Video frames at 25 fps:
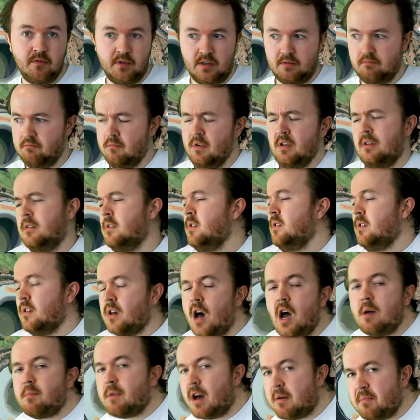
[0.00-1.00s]
and
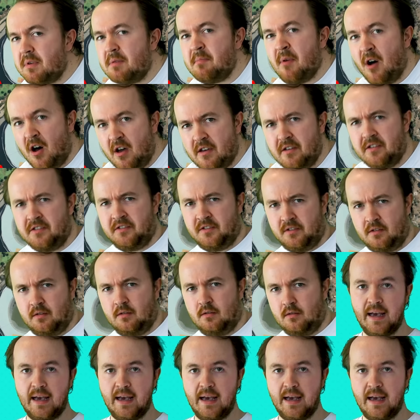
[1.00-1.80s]
I might be biased.